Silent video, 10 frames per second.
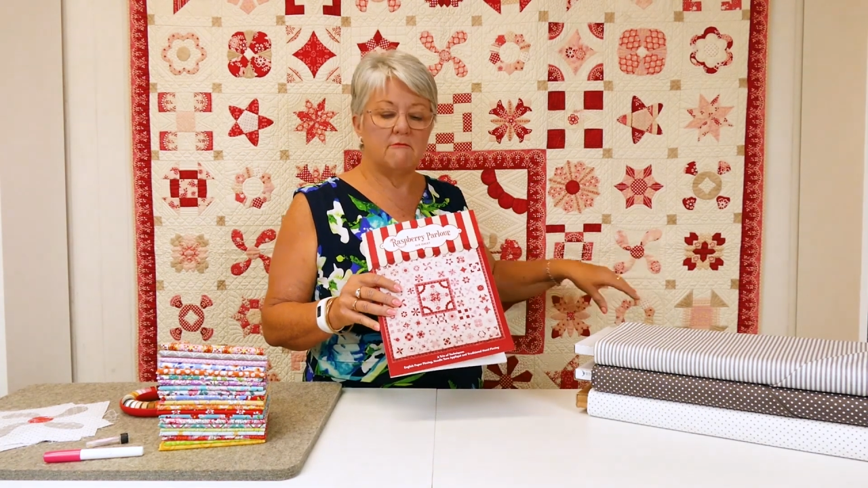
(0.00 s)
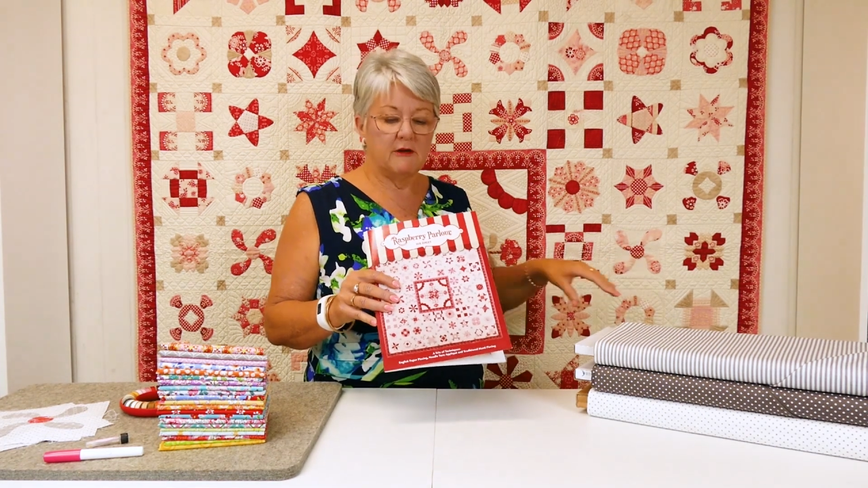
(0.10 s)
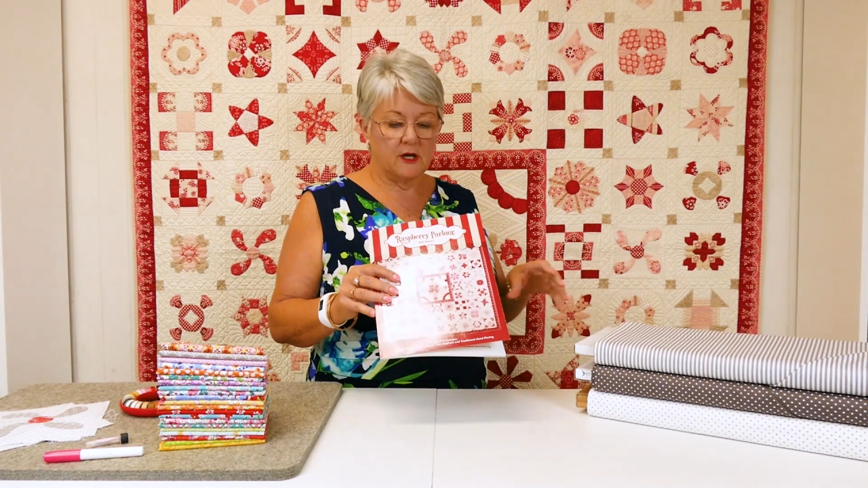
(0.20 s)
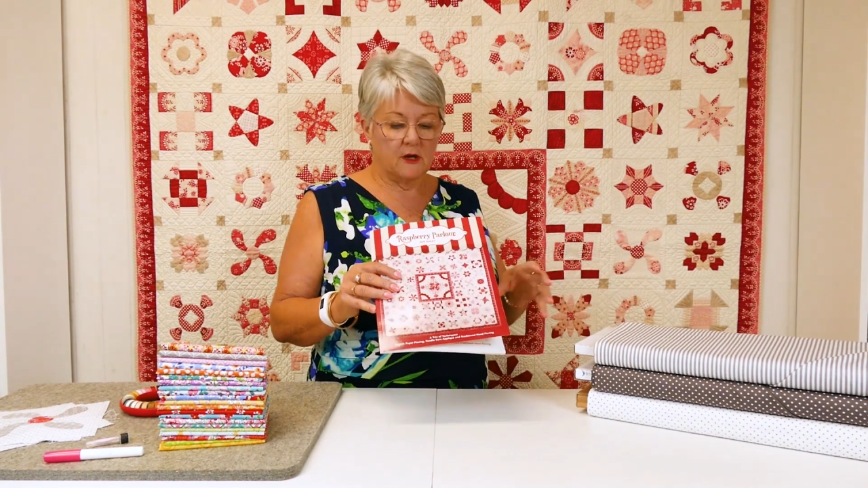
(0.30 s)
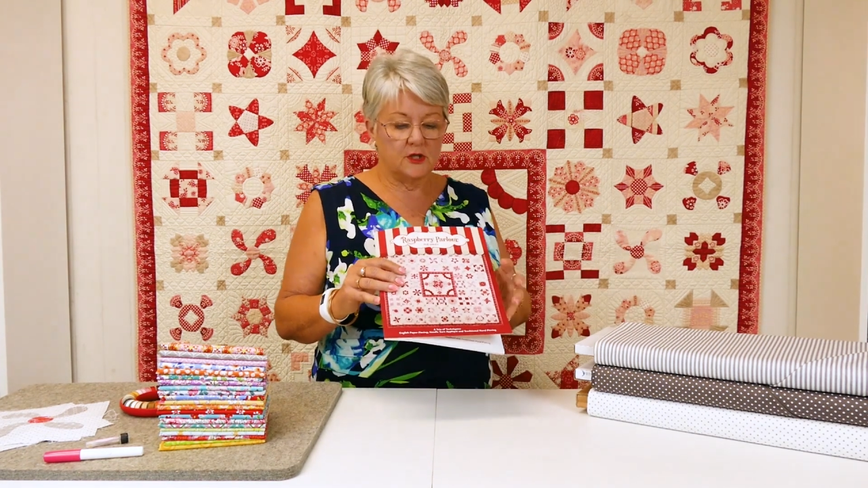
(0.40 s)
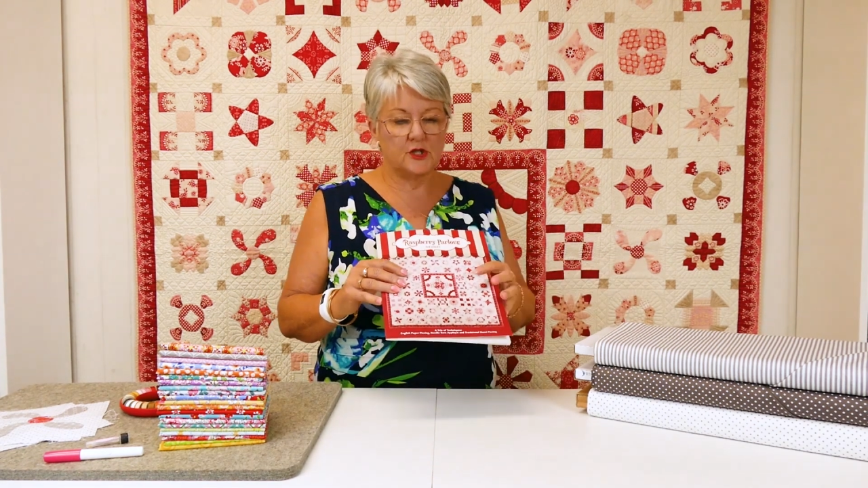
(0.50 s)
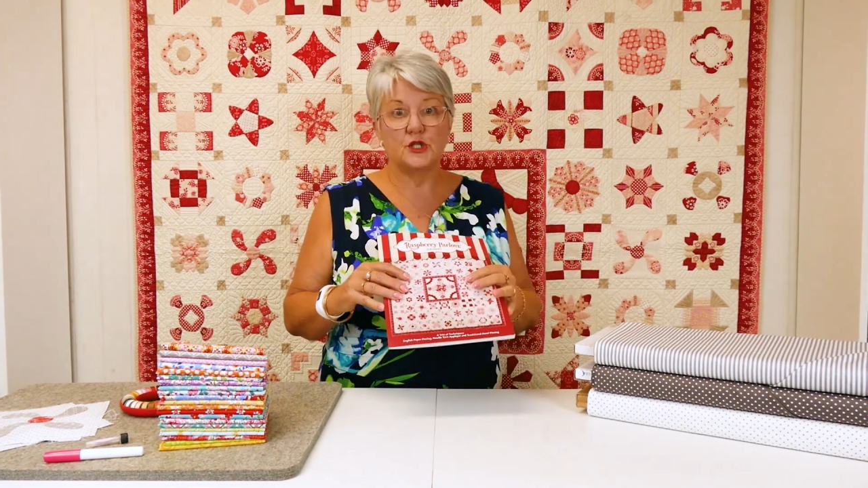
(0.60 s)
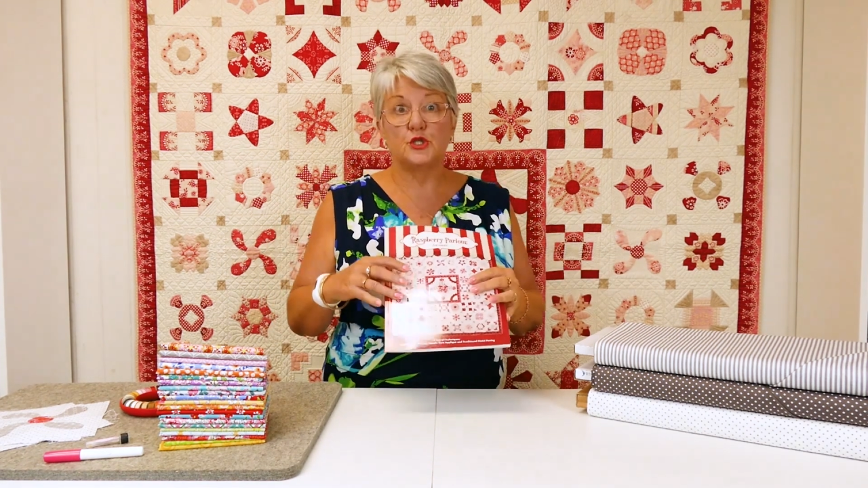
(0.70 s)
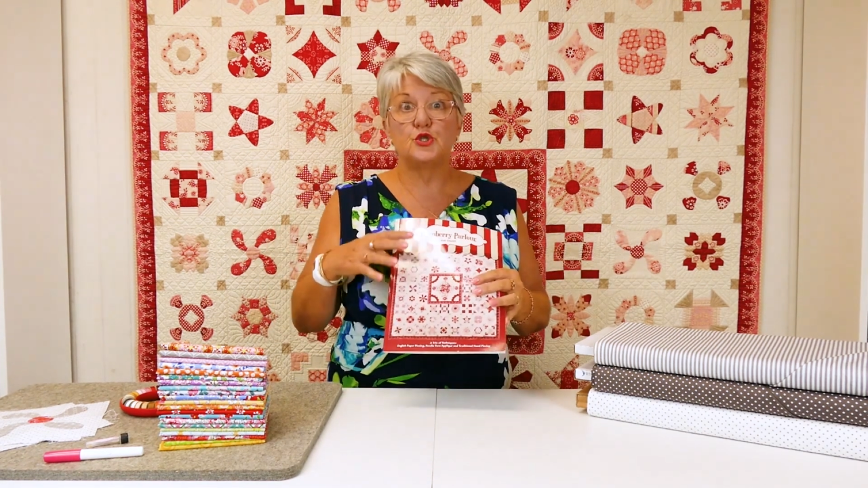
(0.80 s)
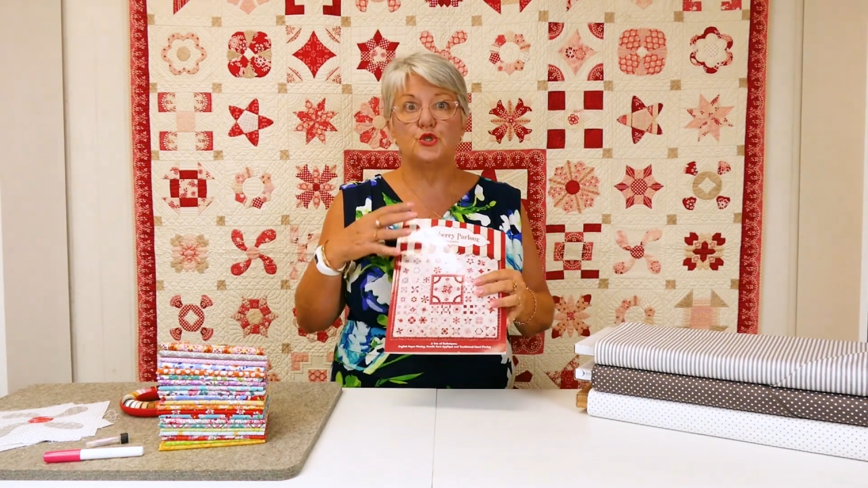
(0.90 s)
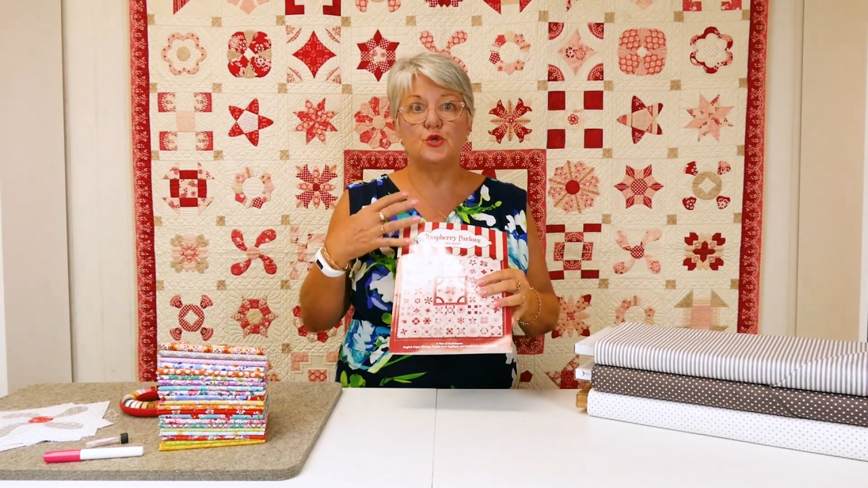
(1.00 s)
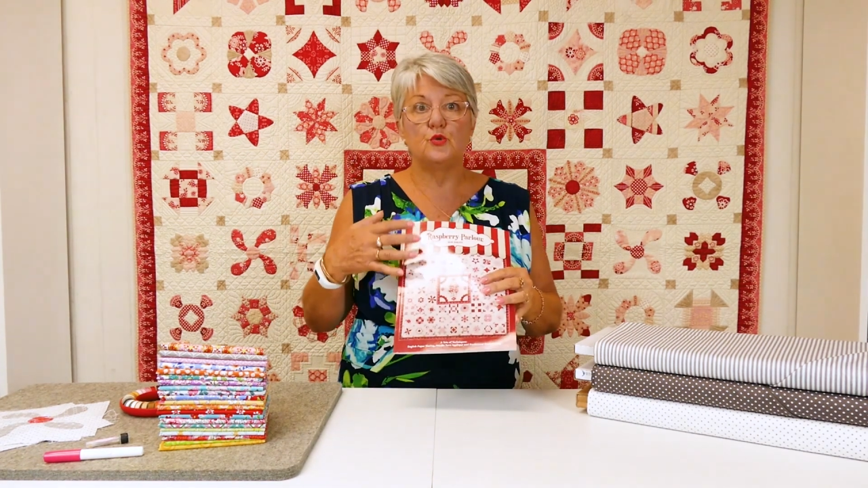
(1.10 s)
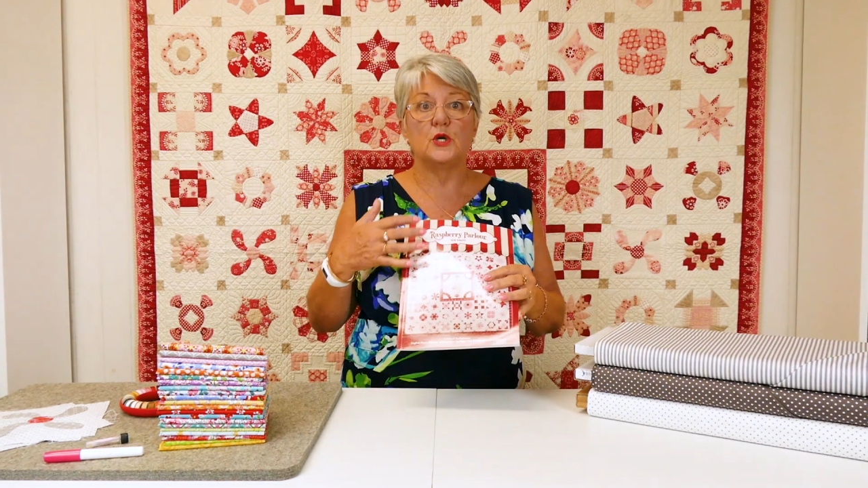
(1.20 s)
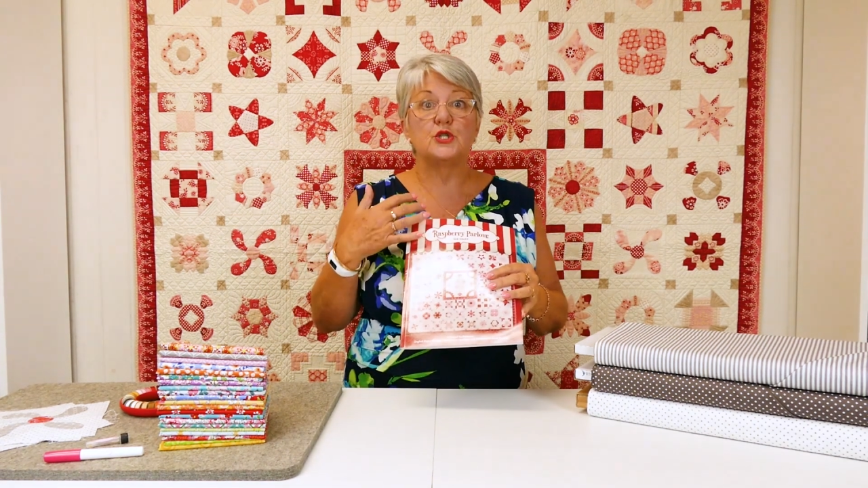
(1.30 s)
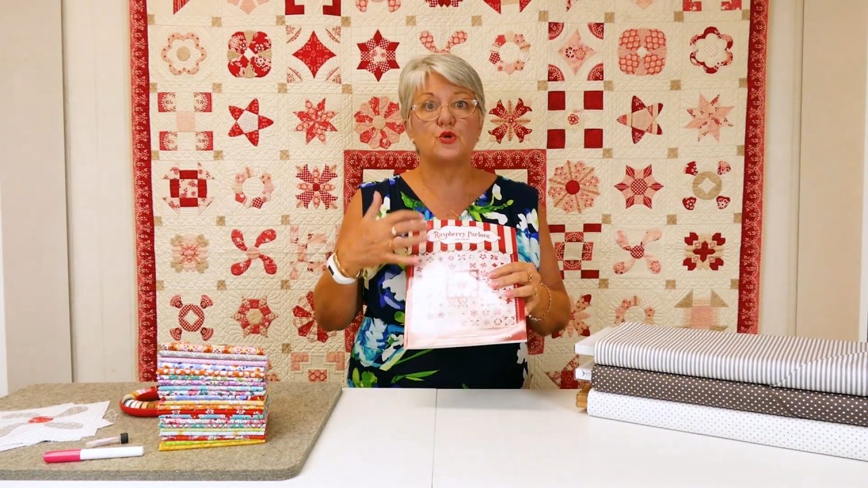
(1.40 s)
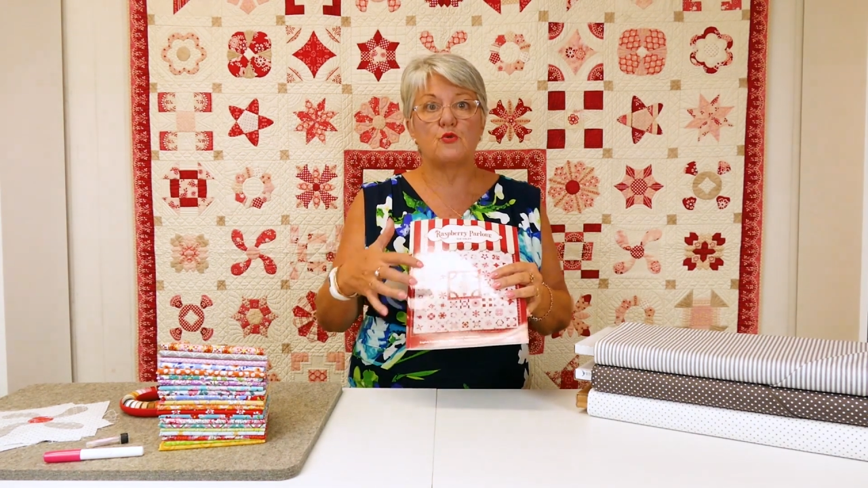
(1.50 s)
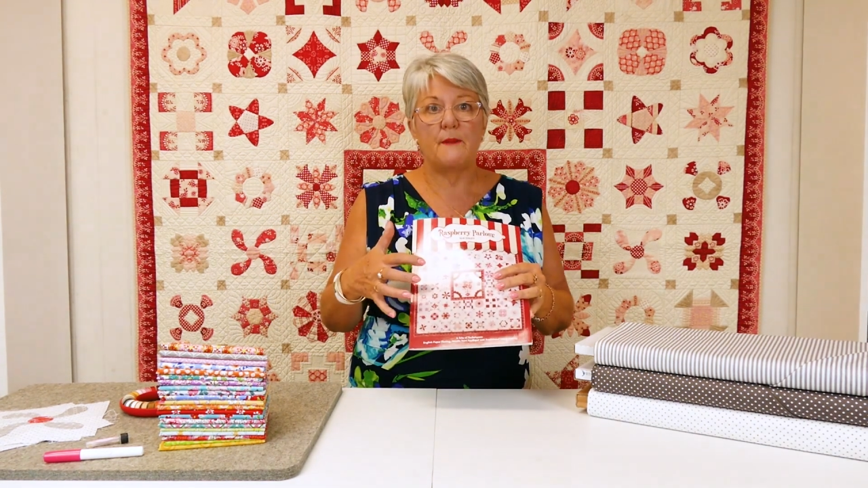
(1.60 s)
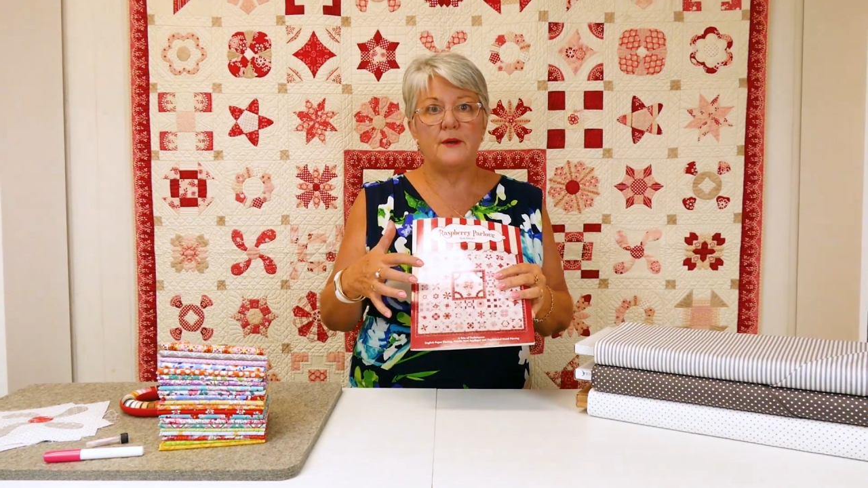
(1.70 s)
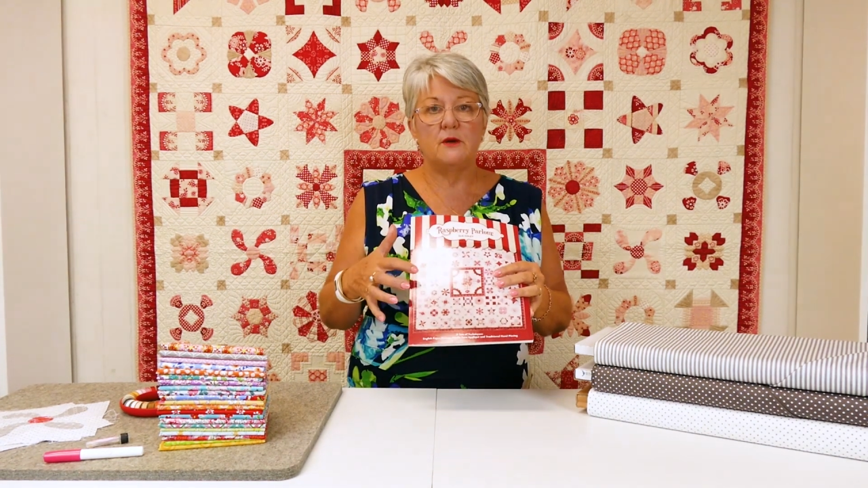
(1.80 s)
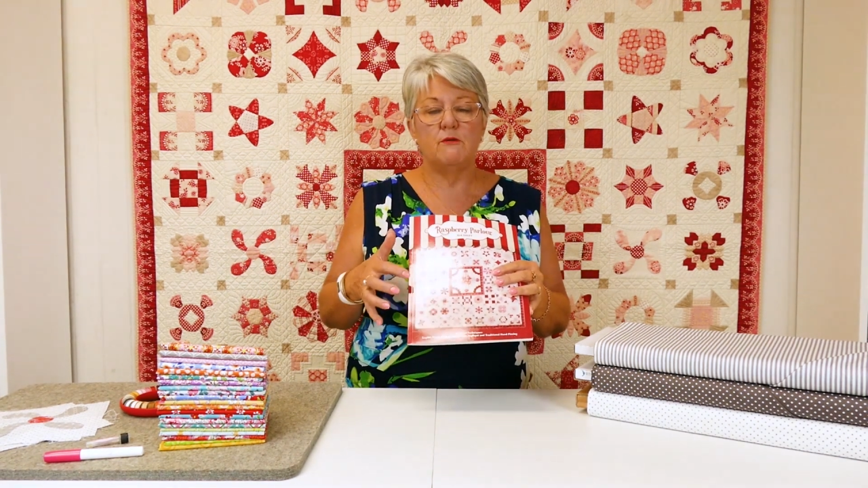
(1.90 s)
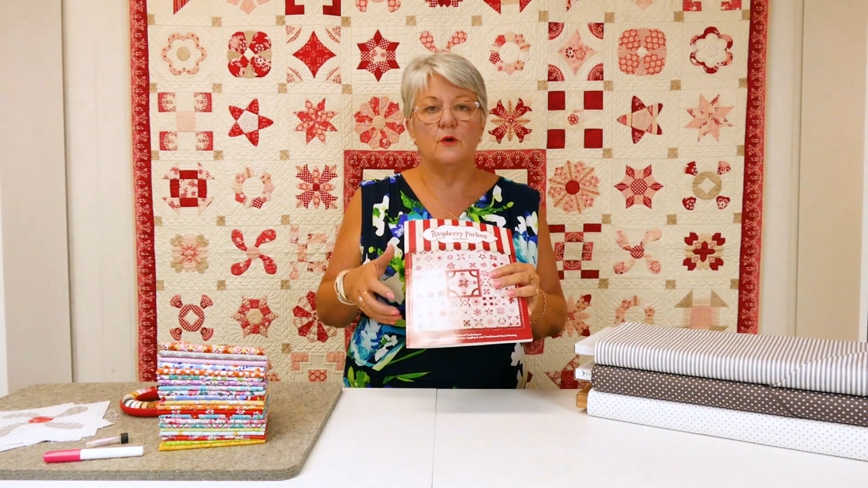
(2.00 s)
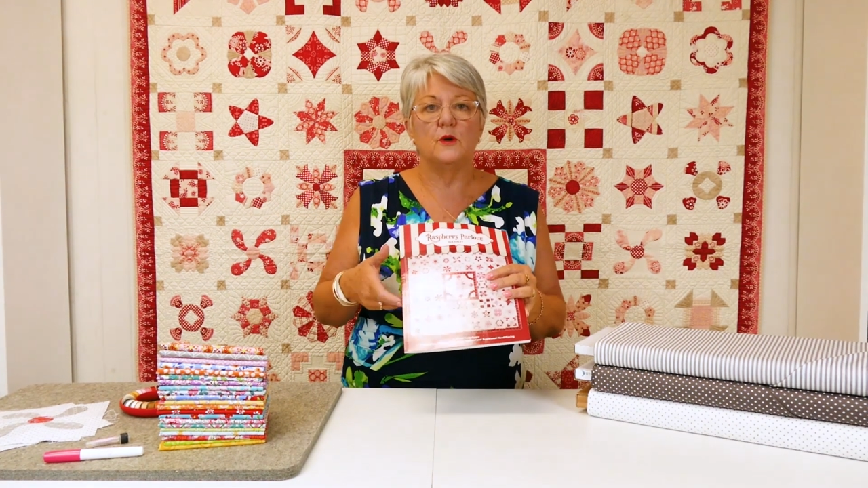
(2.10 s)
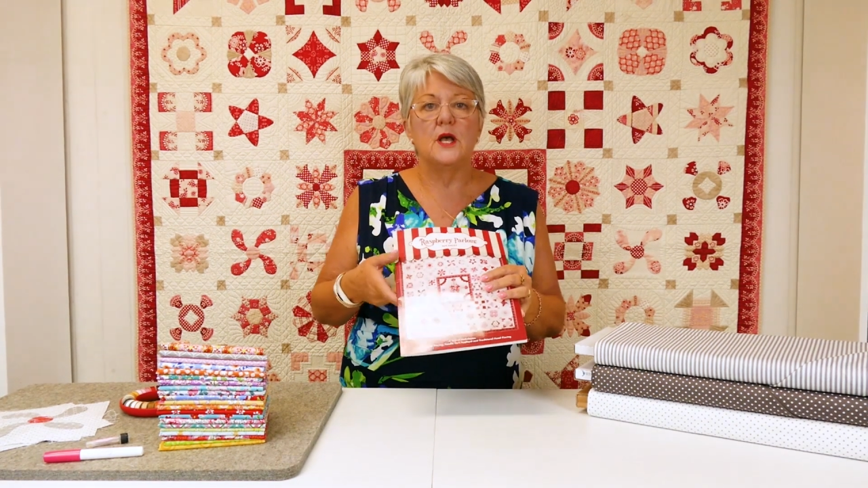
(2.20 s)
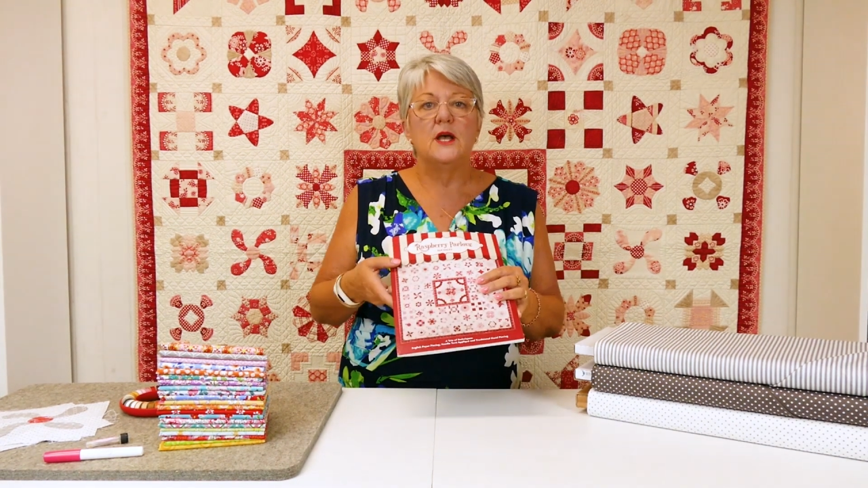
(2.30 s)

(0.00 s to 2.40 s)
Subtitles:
we're going to just do a scrappy quilt.